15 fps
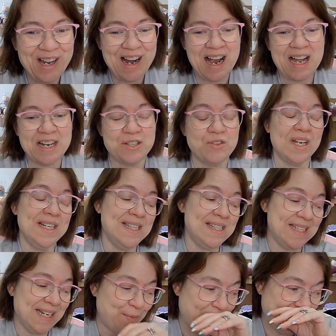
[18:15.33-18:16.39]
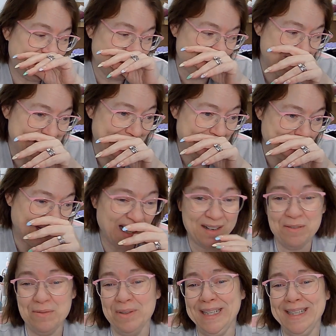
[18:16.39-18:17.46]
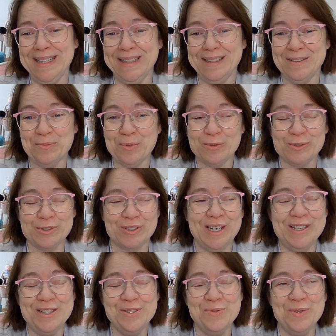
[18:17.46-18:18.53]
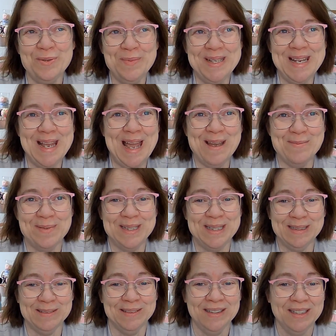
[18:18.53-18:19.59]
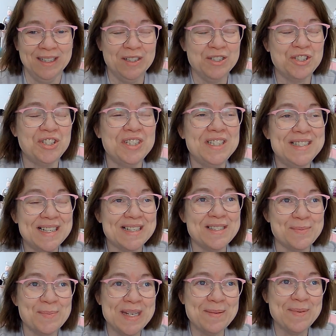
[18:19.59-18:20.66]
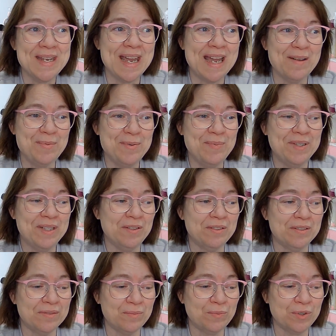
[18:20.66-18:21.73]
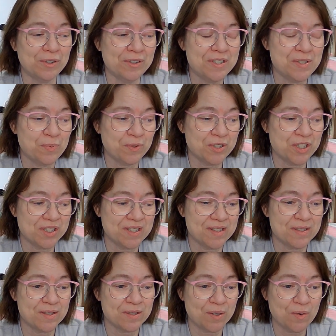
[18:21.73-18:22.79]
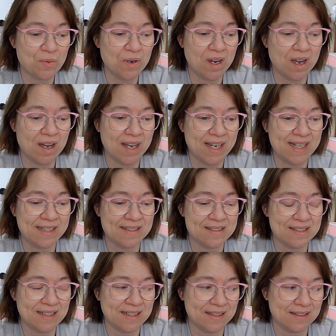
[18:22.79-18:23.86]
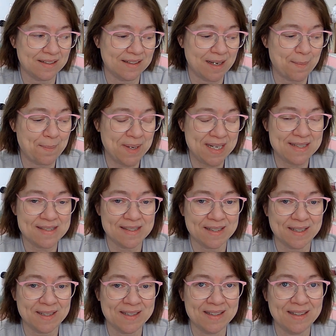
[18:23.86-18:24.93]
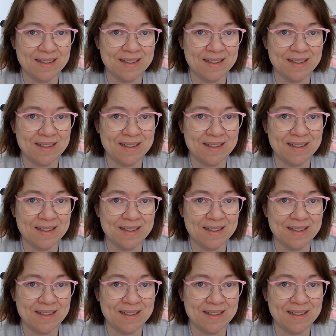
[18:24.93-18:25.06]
I try to stay away from sappy. I don't like getting emotional. I just want to be happy. And she does make me happy, but her words were just so kind and amazing.